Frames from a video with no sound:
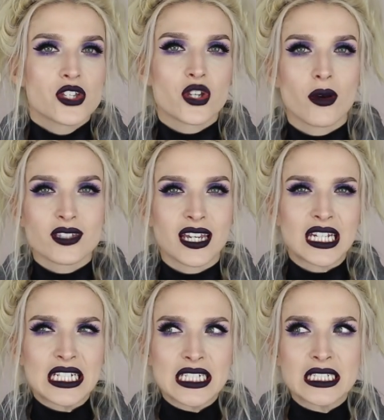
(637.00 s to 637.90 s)
So I was
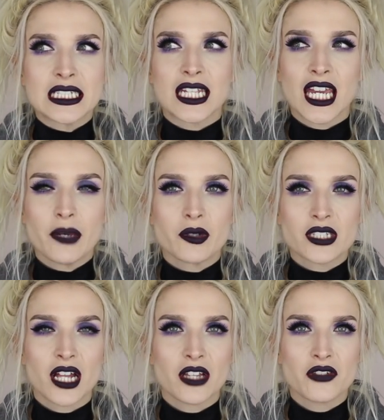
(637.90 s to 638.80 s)
like, ugh, cable
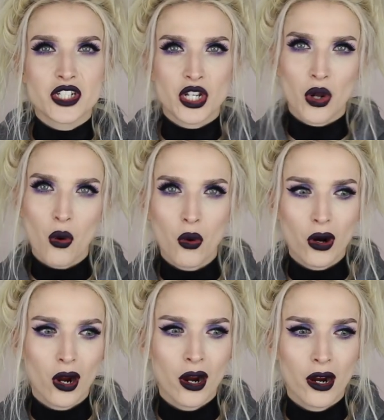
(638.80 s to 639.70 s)
television
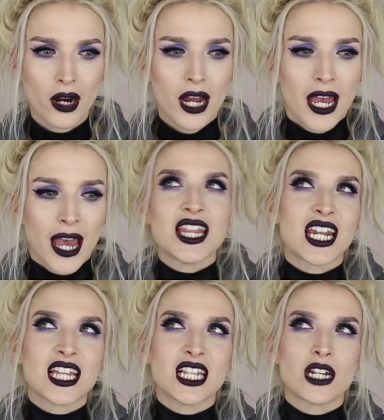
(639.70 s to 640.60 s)
horror. And
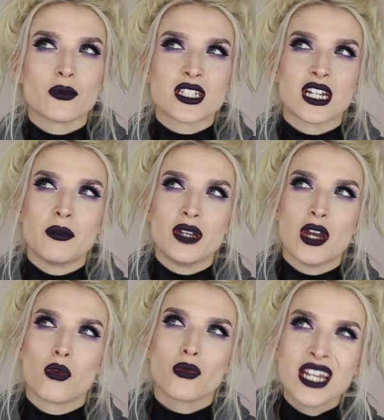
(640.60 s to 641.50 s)
then I thought it was gonna
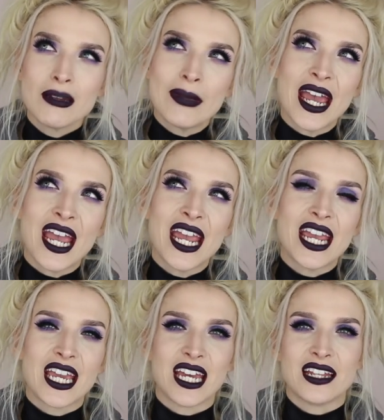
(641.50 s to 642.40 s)
be a
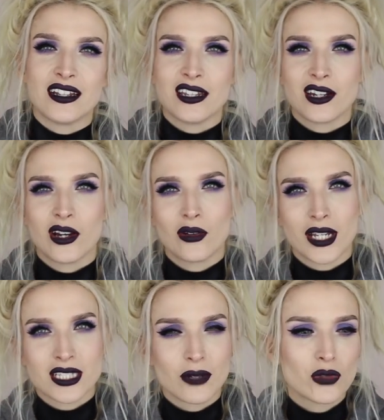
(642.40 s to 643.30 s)
remake and, you know,
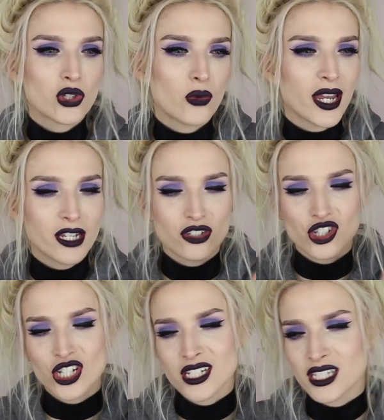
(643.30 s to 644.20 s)
like some new
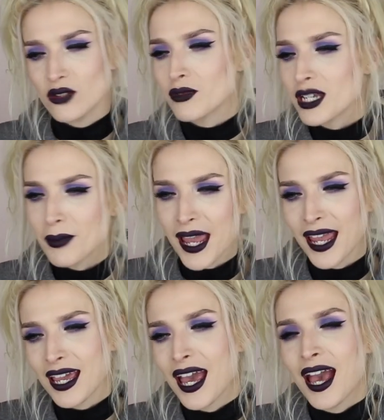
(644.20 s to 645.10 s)
age cheesy
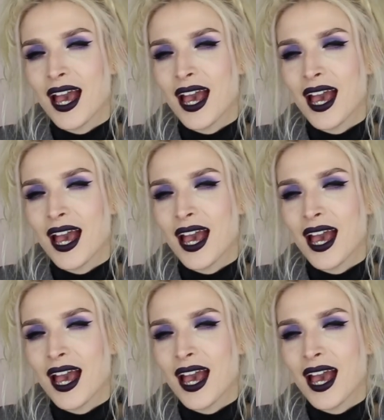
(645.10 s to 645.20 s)
remake.